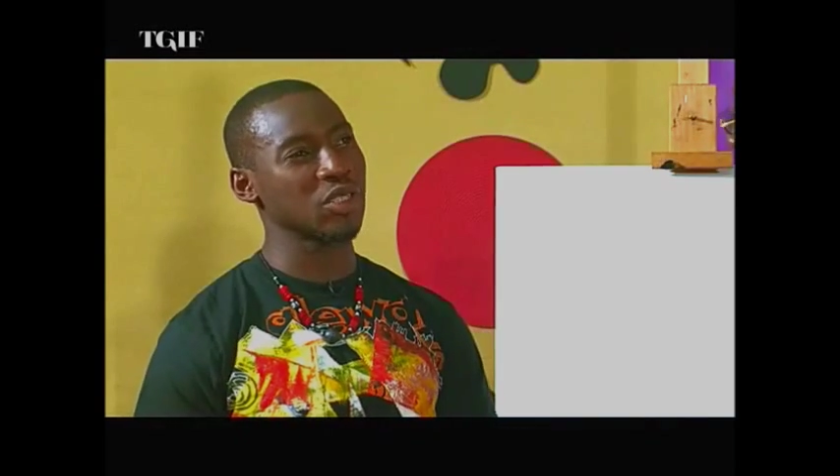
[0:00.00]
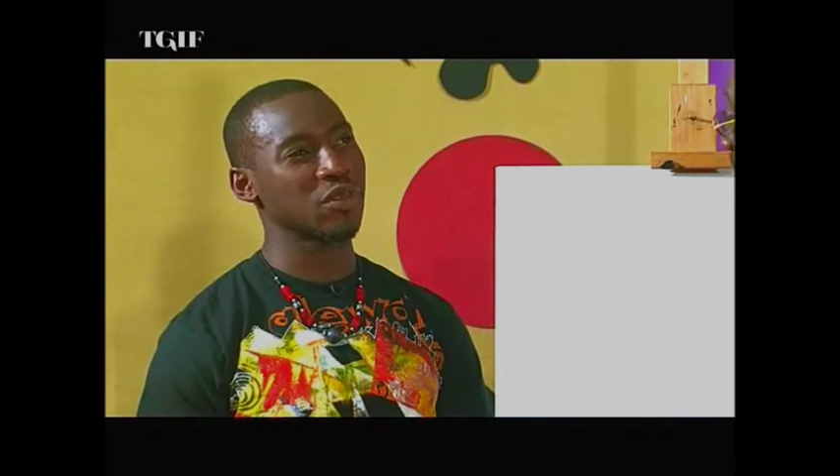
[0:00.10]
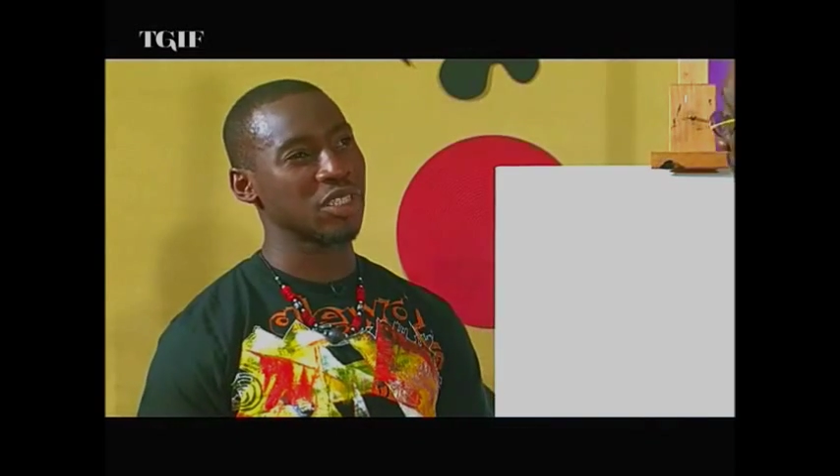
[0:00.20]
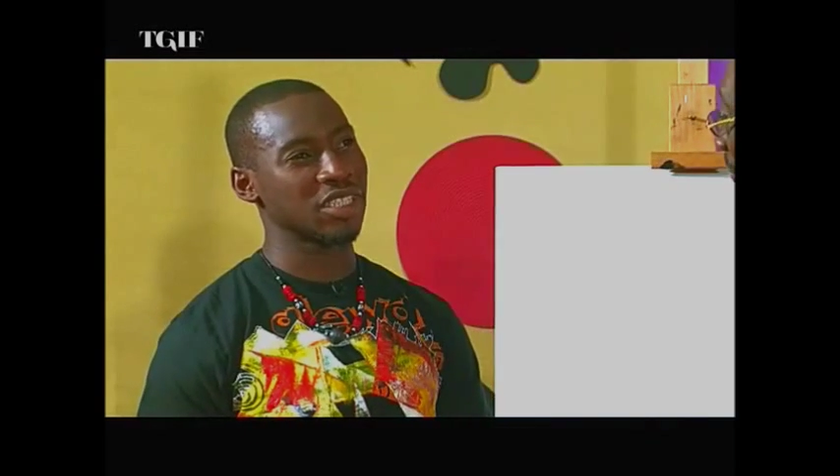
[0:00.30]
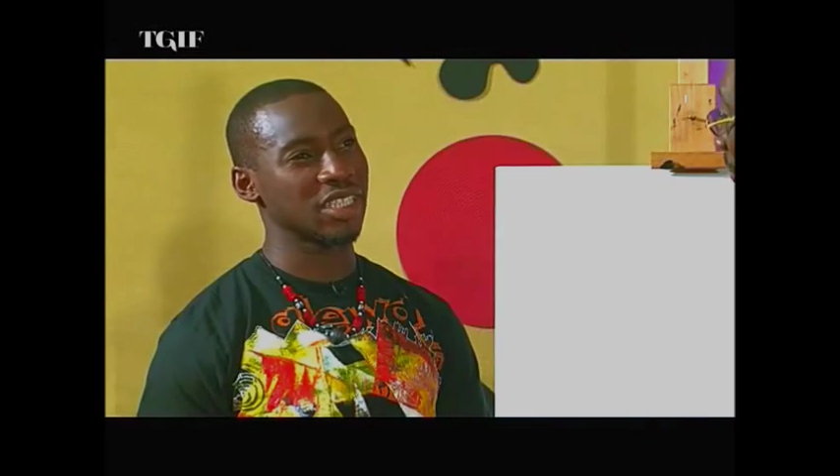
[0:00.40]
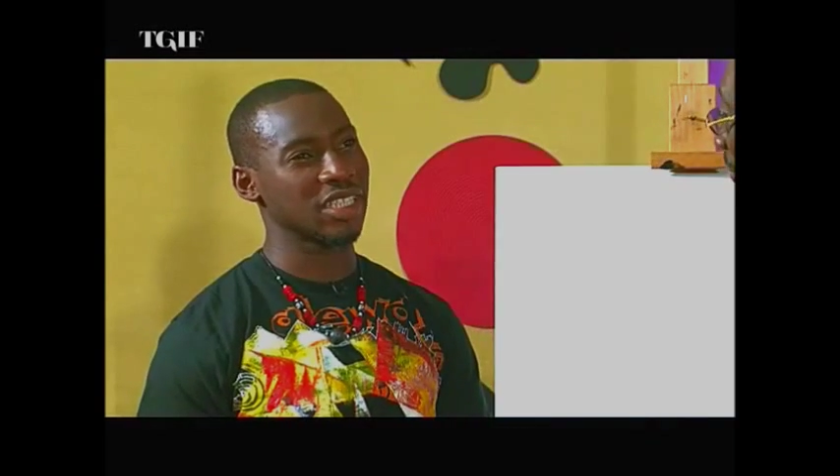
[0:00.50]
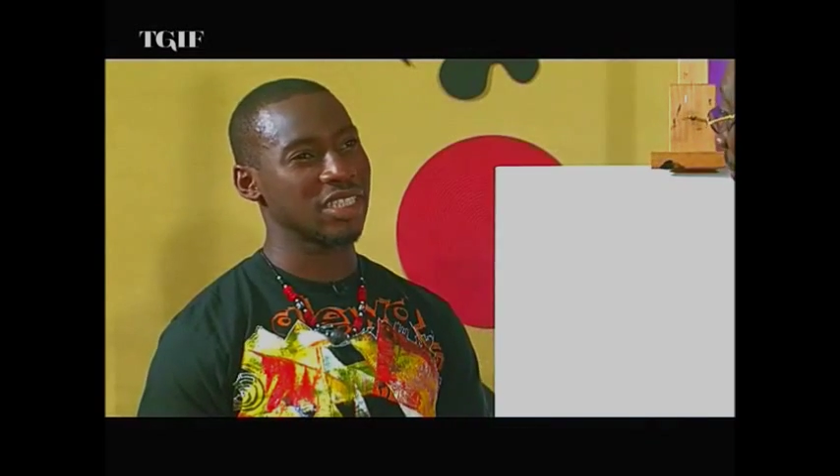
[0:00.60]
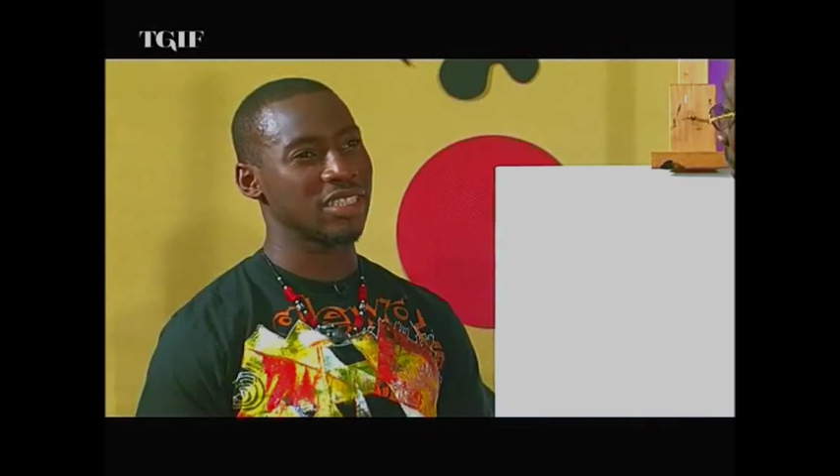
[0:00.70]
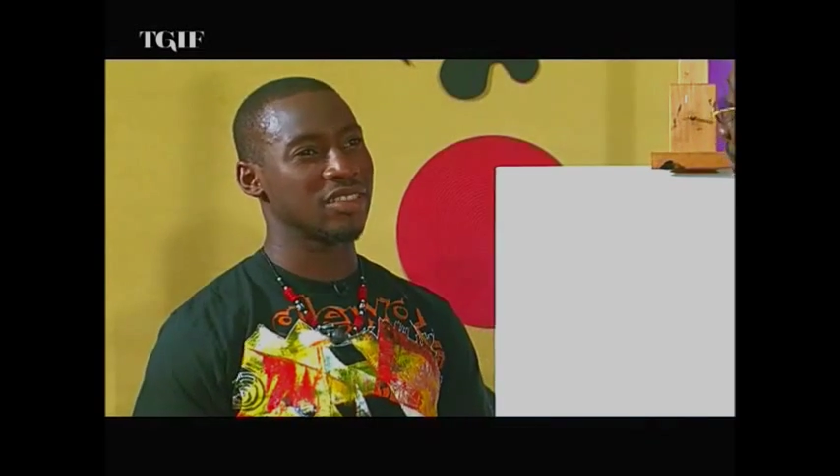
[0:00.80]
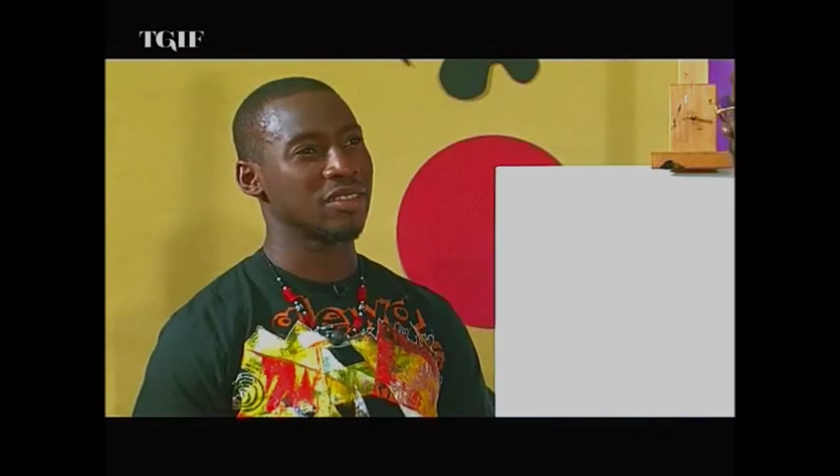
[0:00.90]

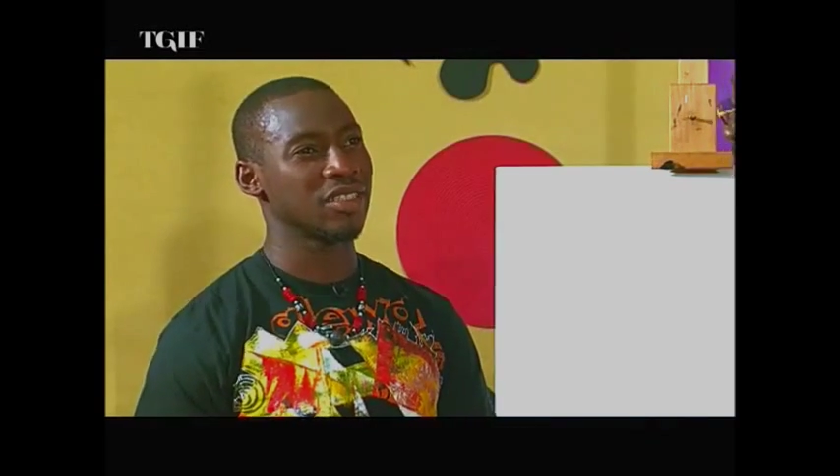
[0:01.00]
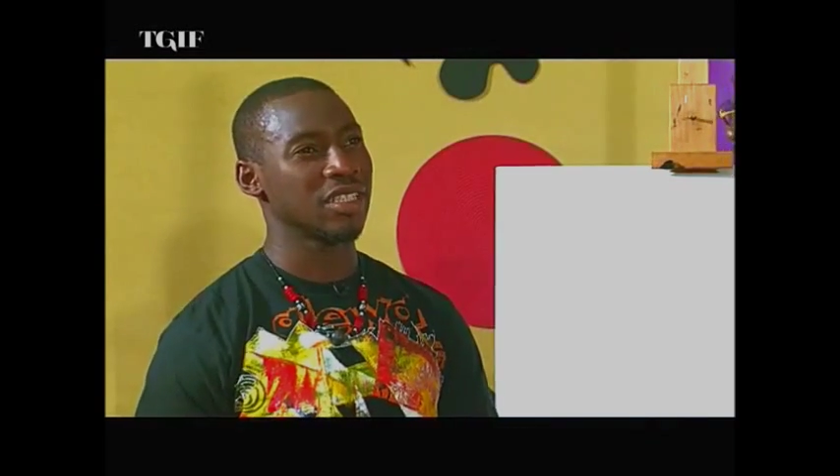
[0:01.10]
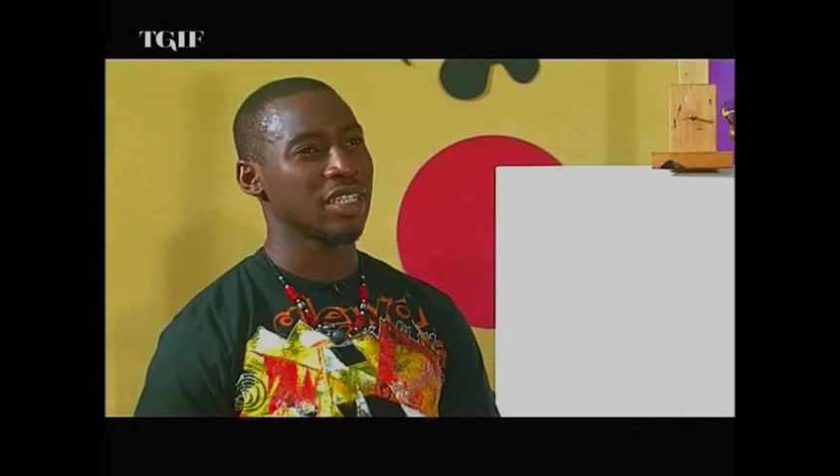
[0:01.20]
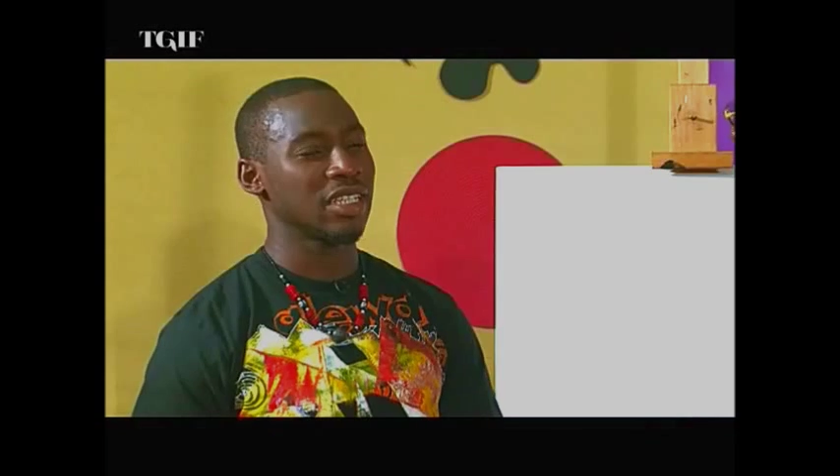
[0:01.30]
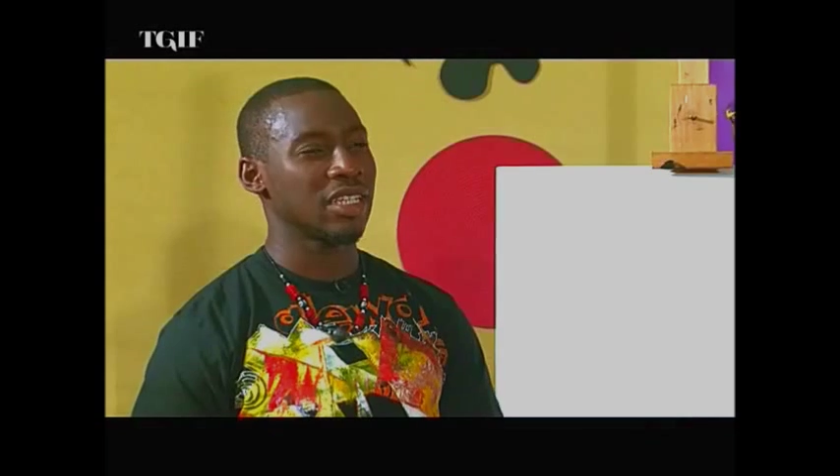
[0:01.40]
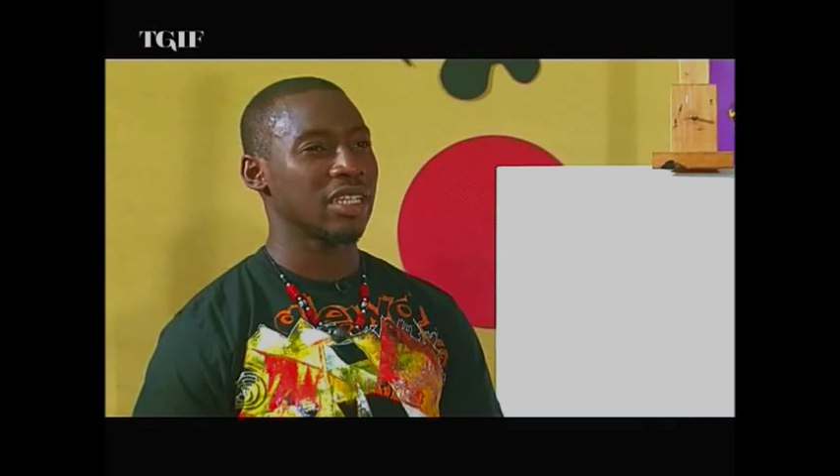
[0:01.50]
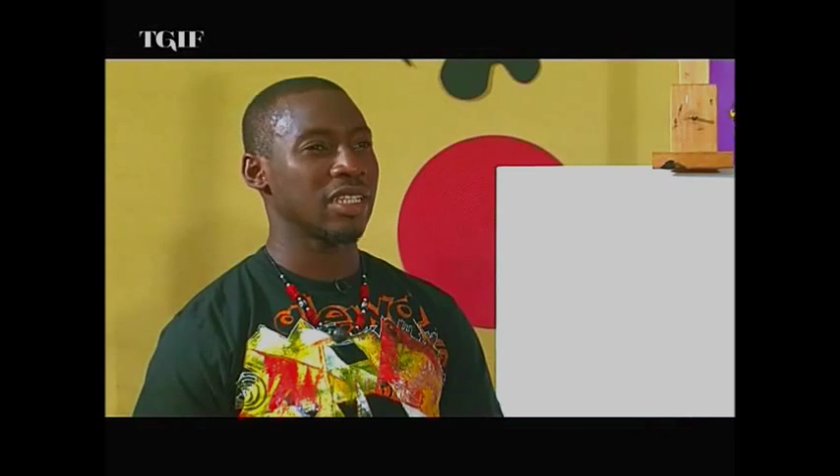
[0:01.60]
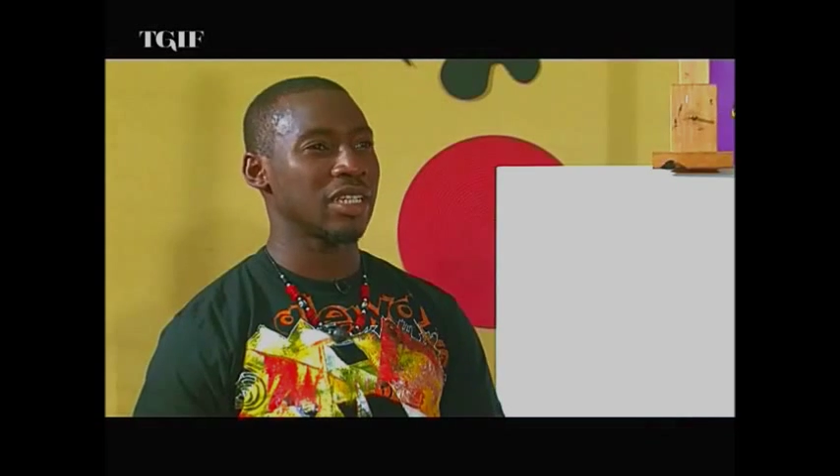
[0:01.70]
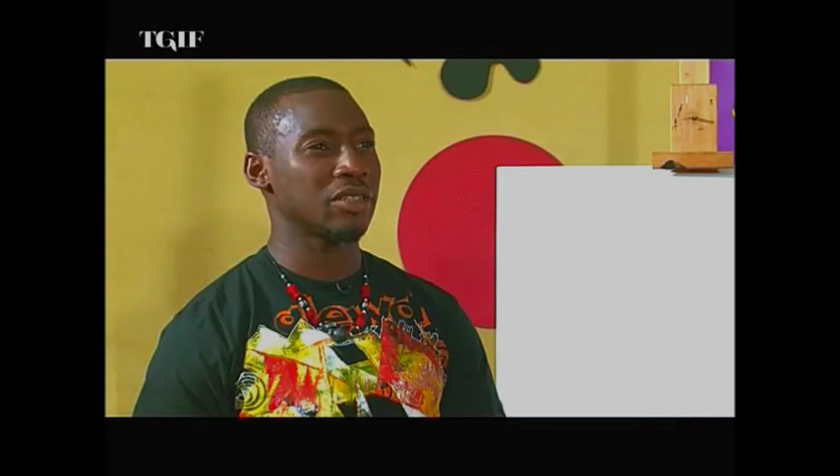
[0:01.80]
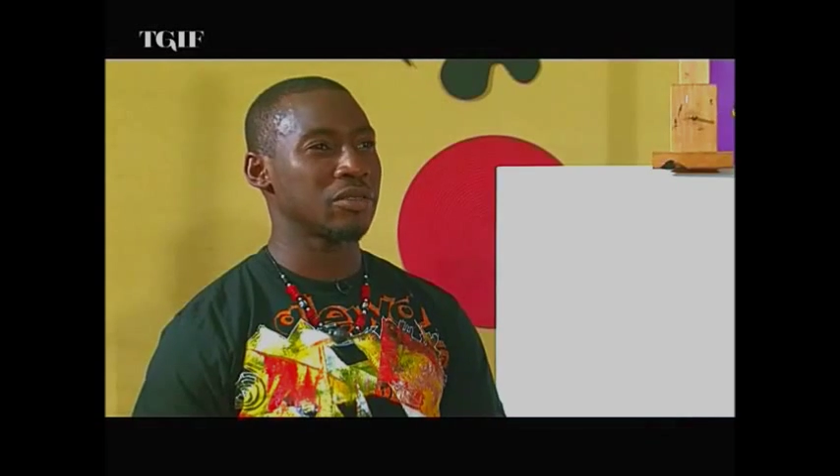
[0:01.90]
Education, and
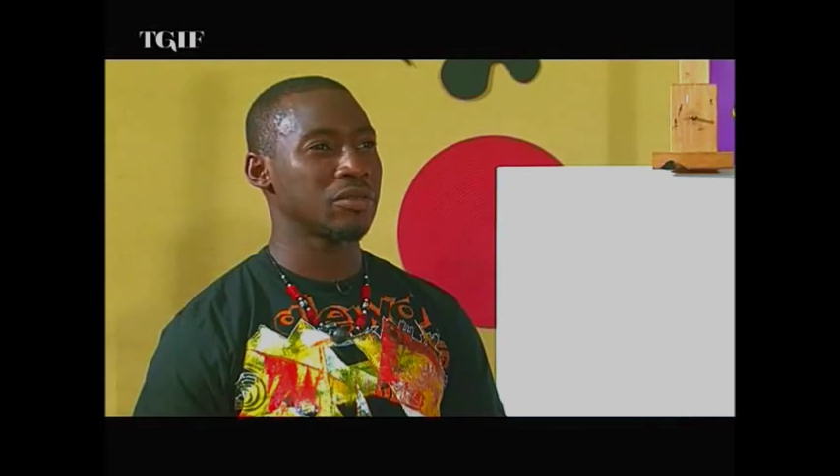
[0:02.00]
now...